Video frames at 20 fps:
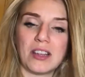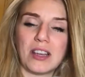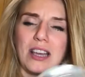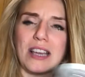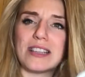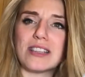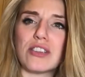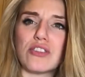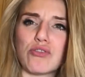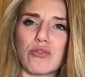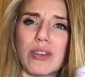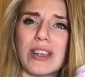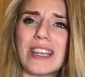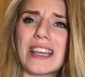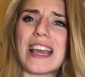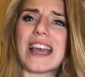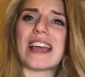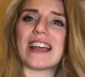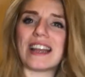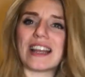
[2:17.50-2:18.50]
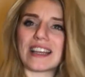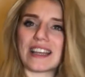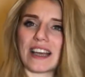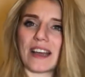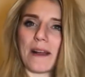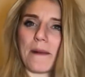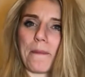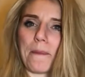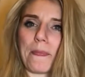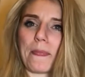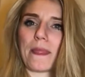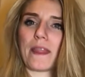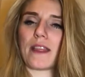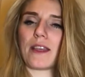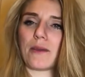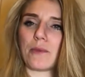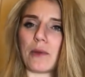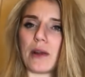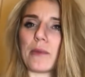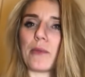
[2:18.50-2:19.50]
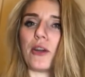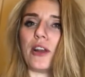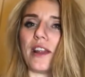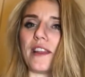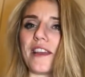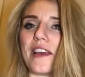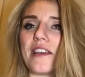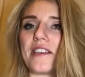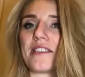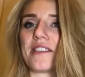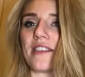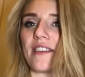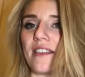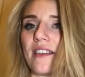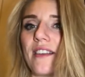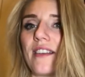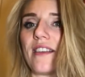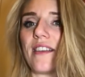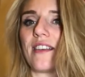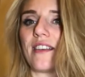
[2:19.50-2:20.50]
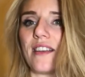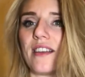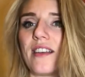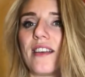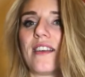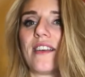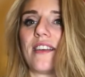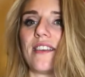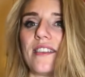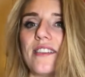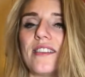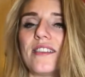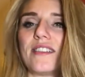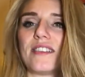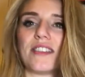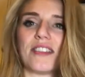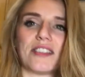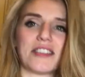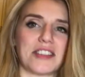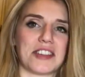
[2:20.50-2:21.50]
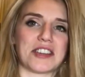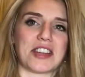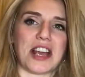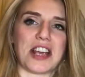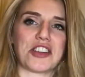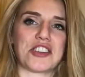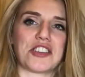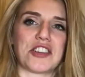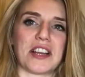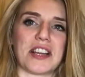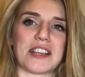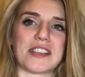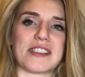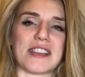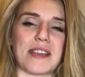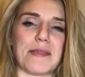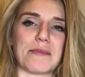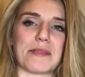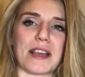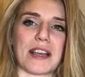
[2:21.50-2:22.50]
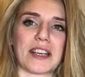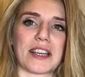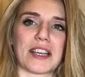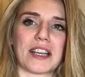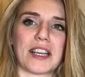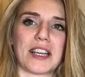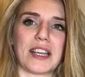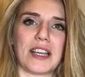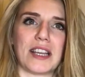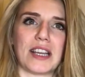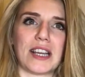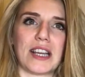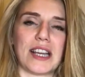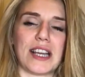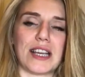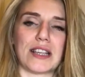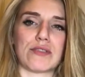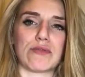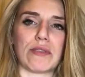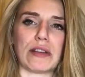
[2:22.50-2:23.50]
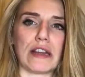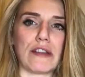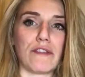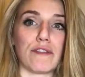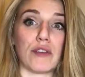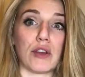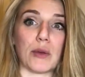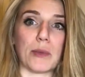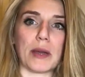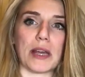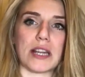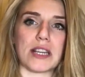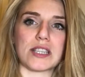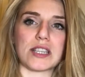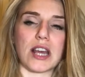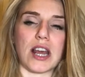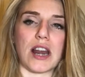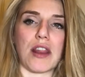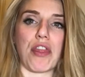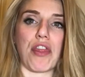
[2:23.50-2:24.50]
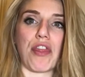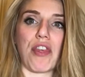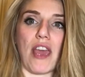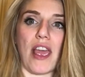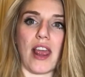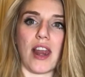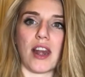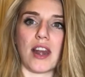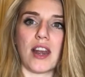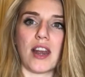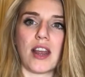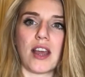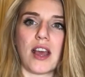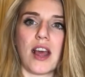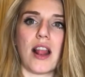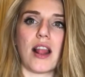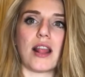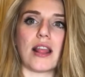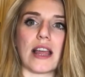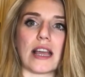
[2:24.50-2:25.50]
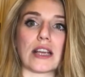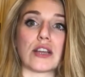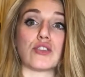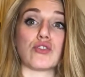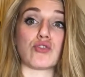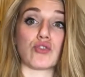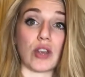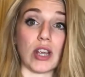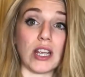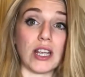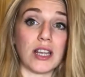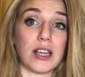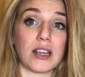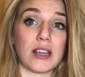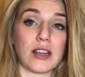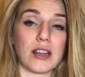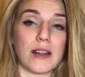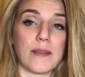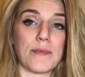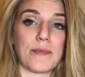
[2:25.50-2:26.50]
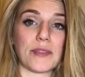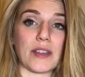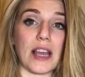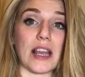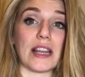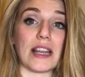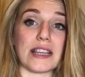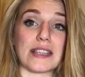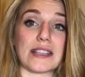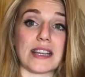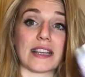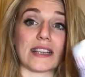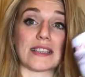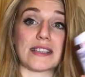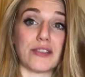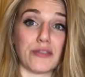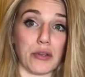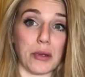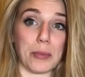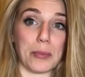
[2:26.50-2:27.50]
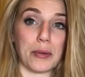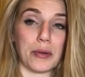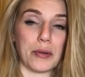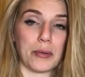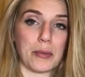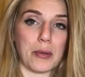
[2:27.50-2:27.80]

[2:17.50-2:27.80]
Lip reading: Is it a drink? Like, when I'm going like this, the texture like seems like it's really fluid and thin, like a drink, unless like a syrup.